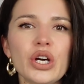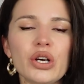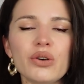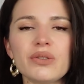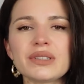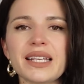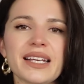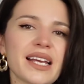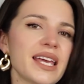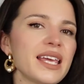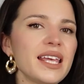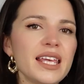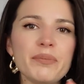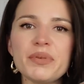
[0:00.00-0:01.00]
who was like a
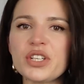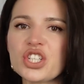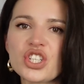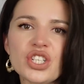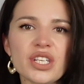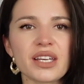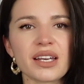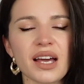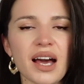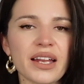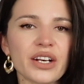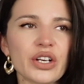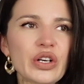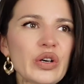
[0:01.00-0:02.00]
hippie chic
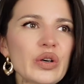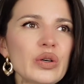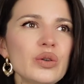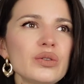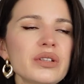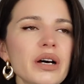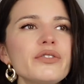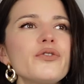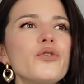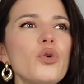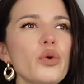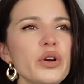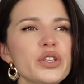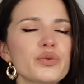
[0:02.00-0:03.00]
kind of girl who loved
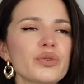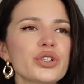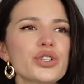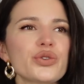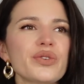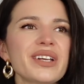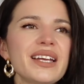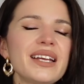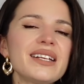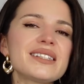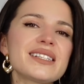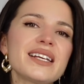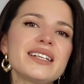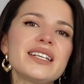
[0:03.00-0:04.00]
forest
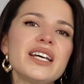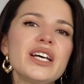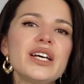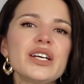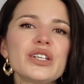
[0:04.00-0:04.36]
retreats and,